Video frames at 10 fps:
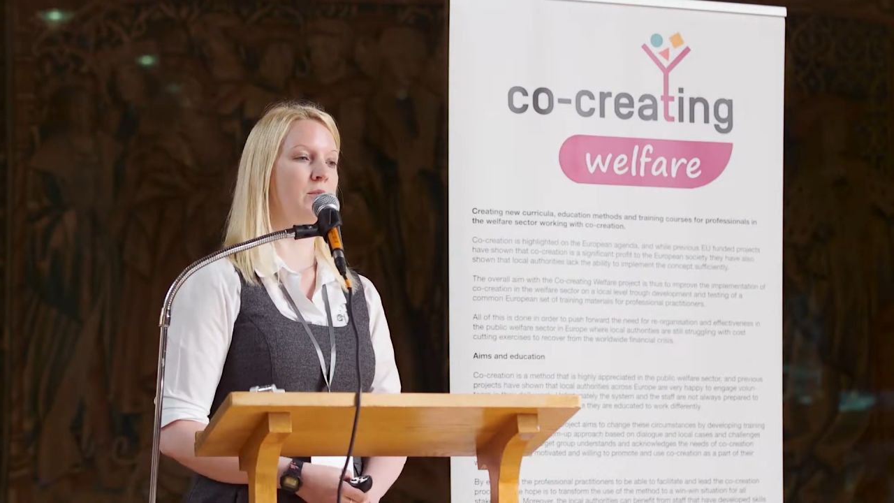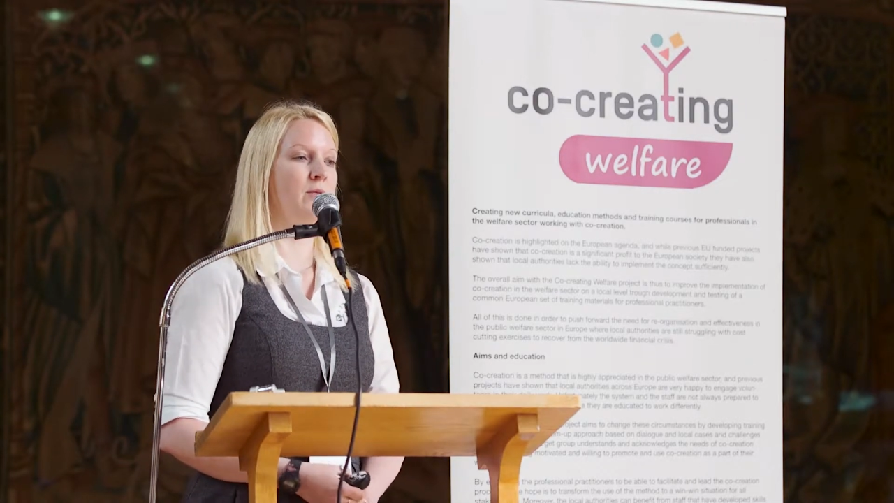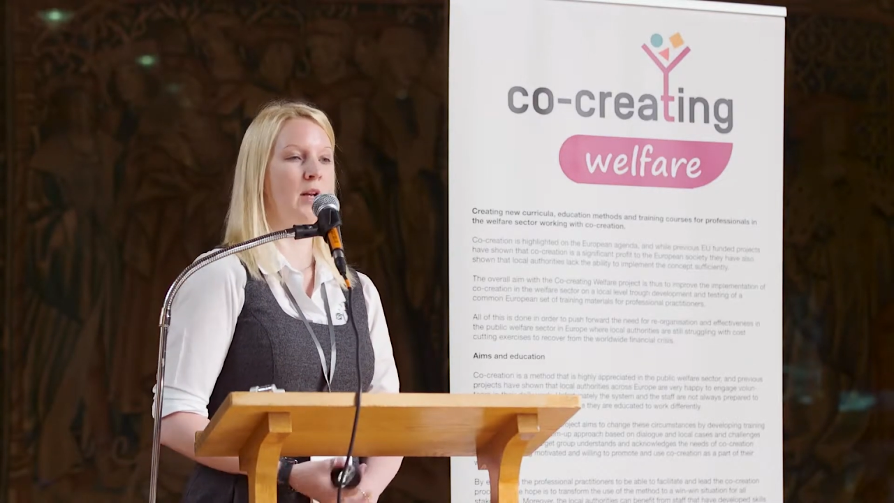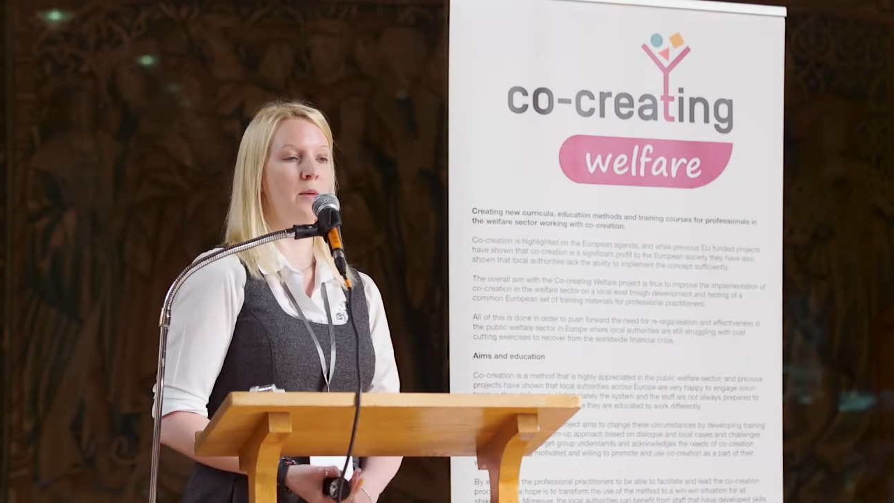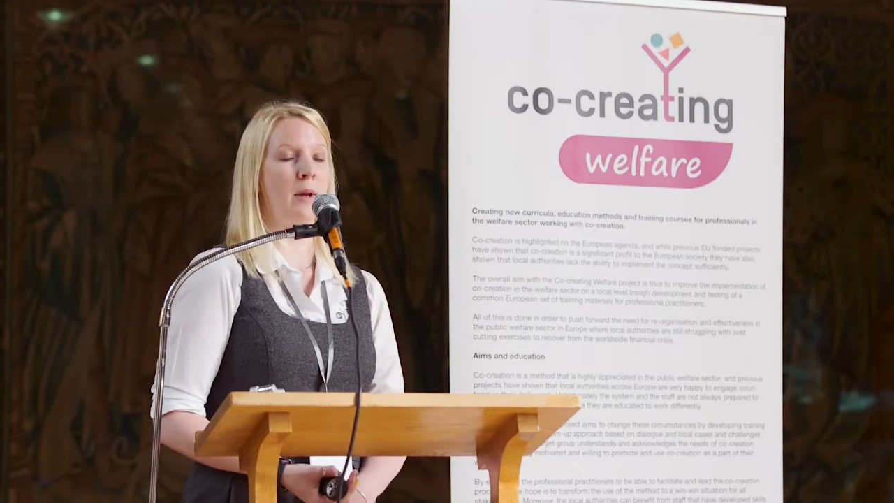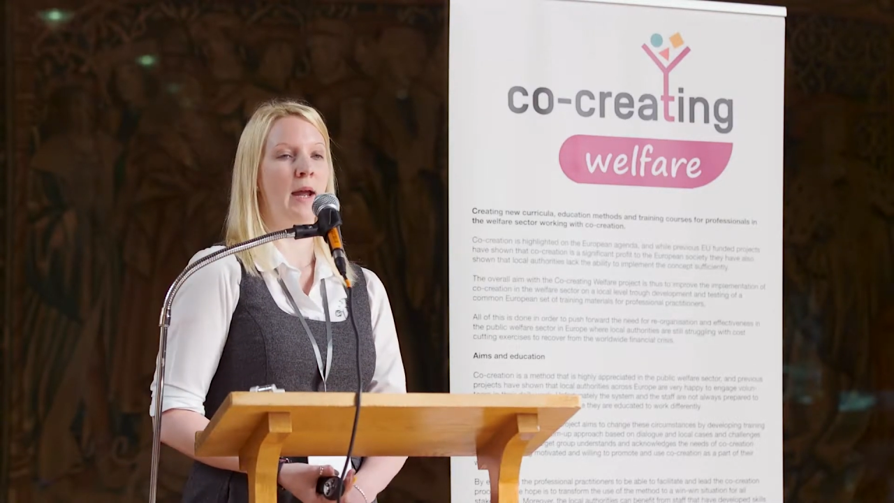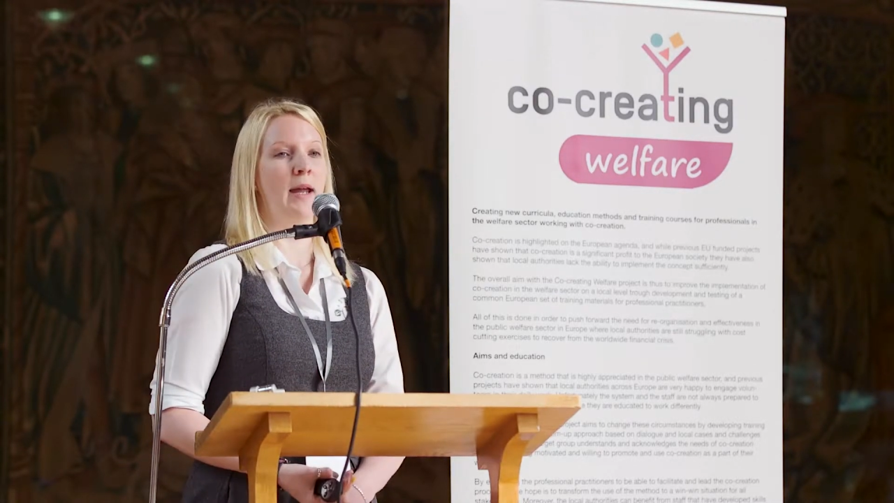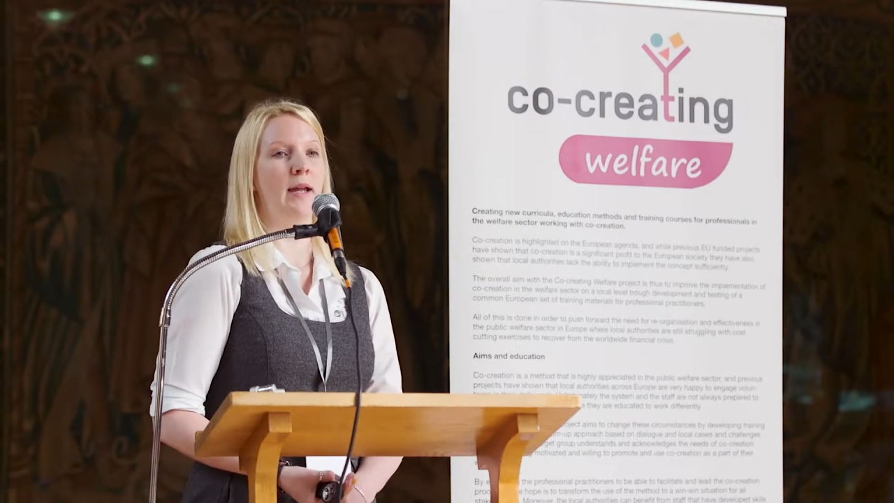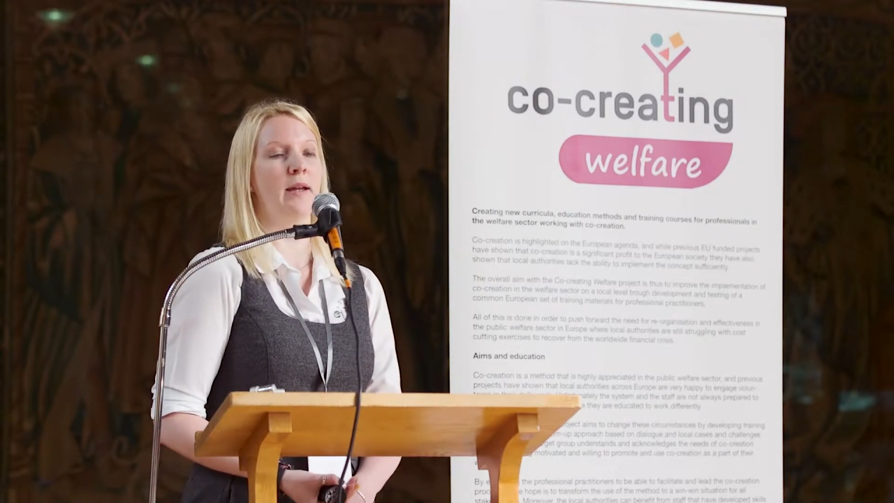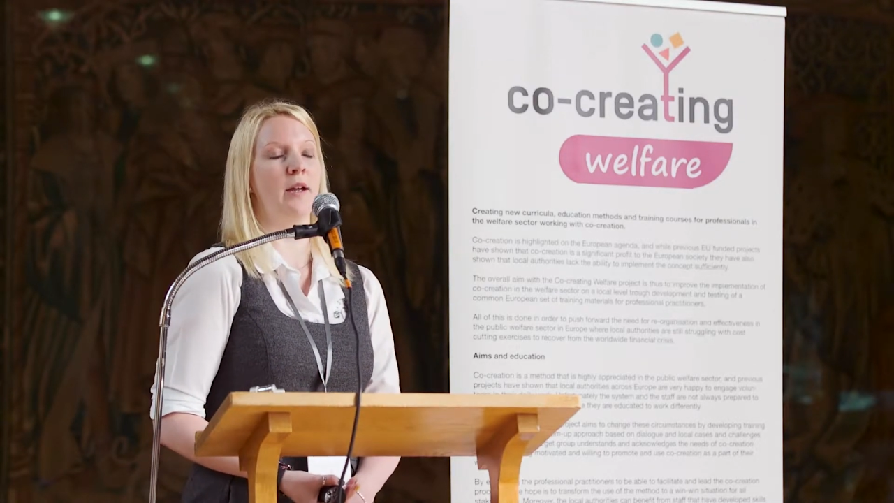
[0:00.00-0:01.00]
develop
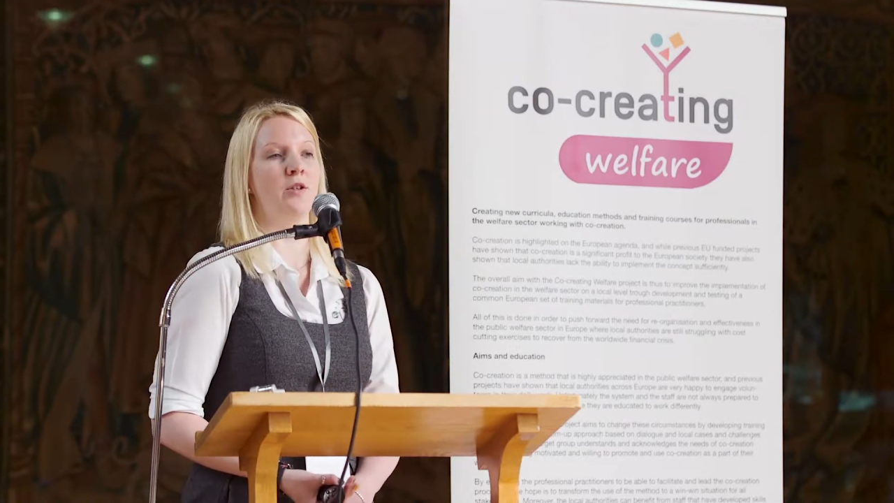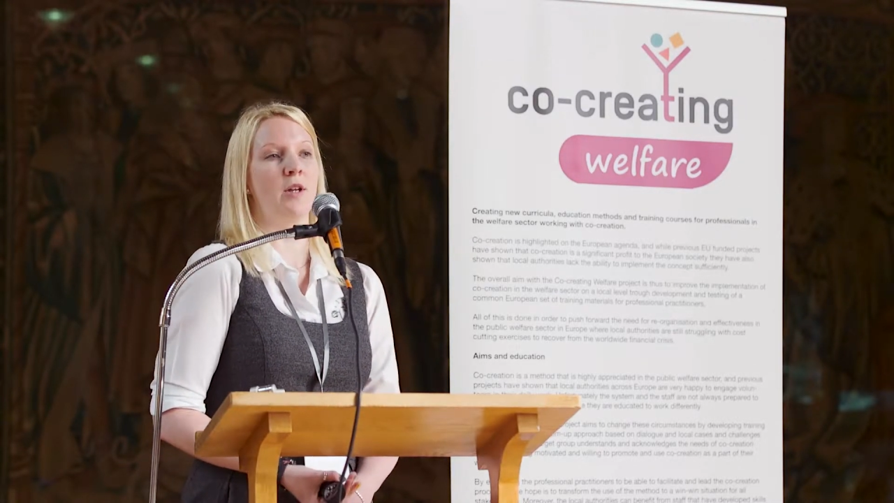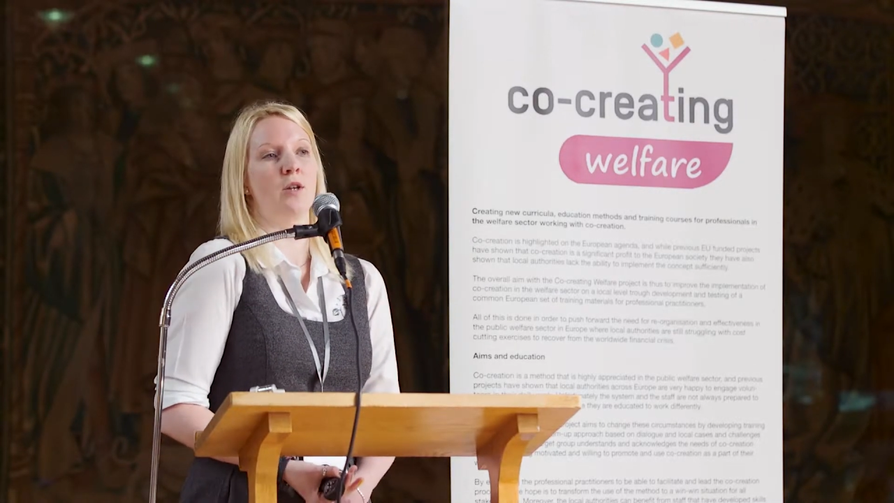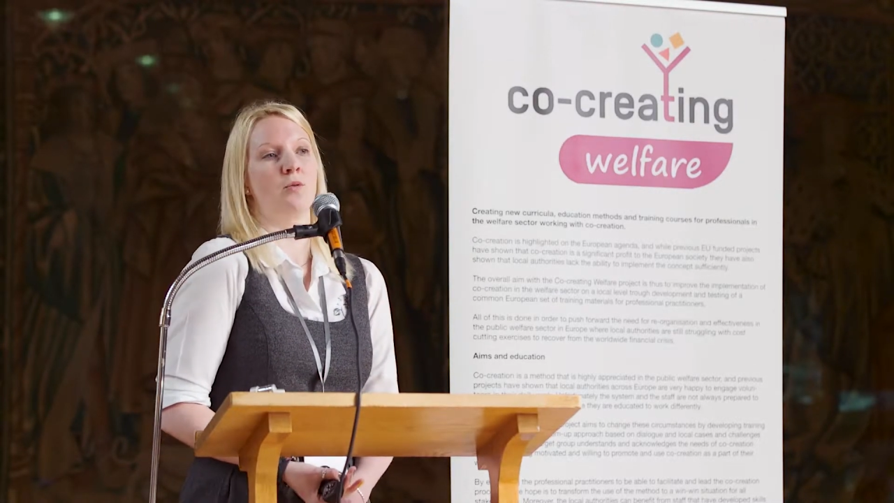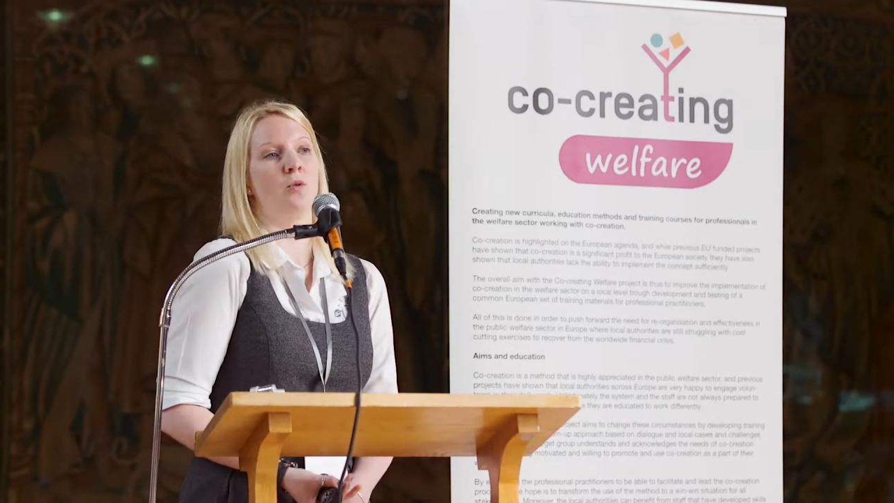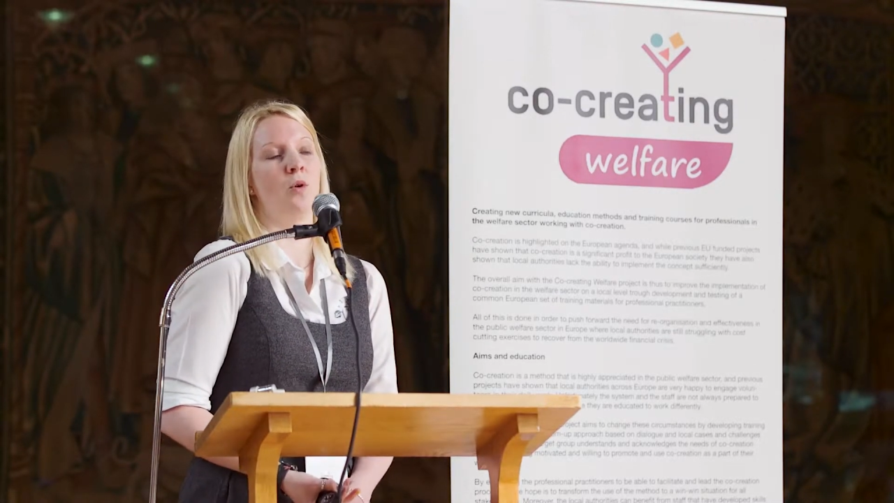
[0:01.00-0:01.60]
an educational